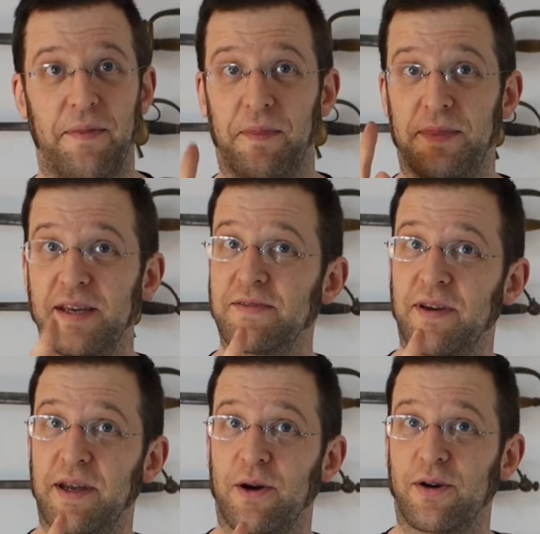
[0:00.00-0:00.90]
and this
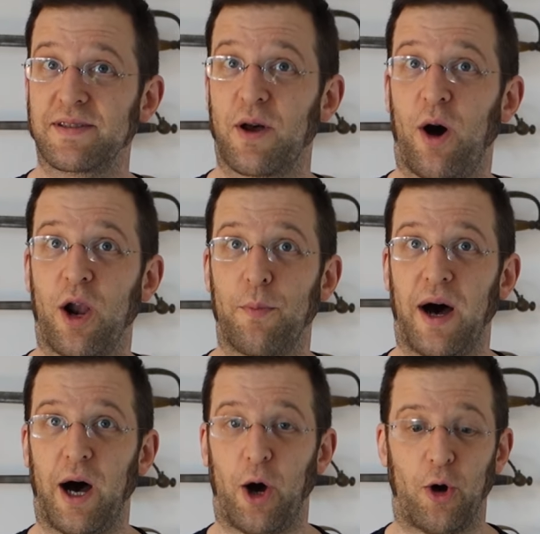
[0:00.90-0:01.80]
video is all
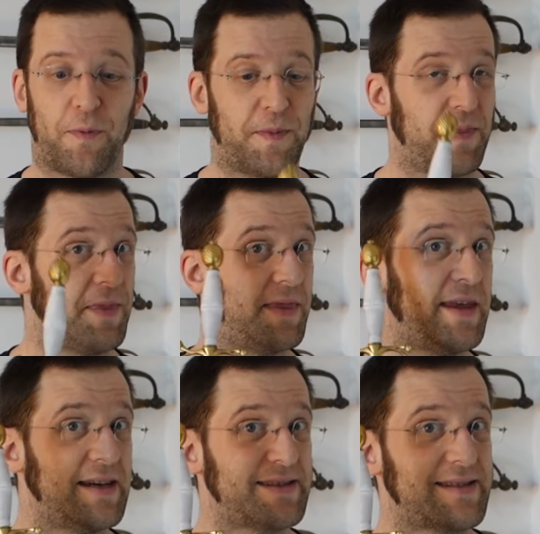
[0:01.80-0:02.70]
about
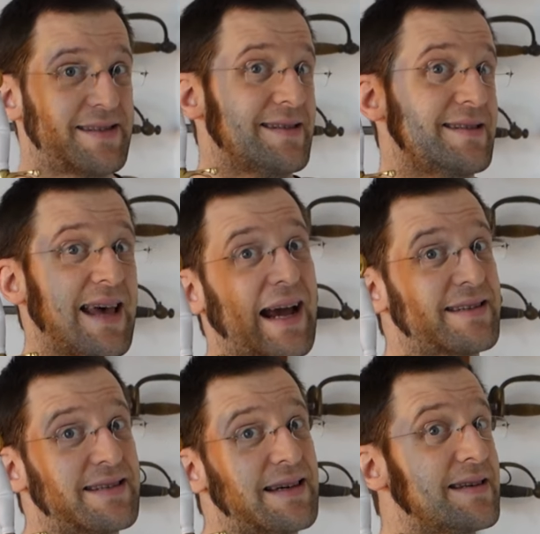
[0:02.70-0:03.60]
this
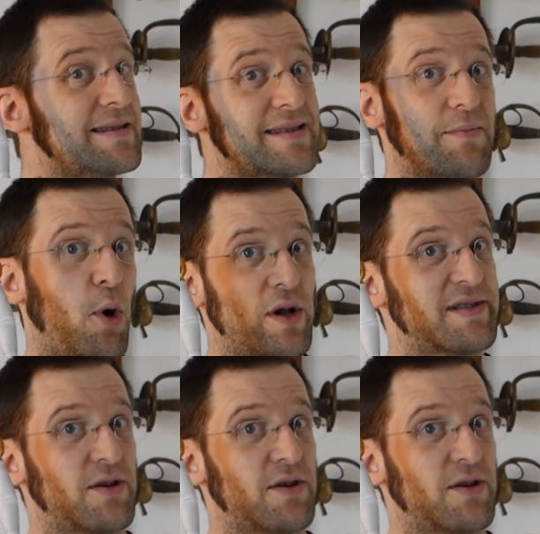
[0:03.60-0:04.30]
sexy small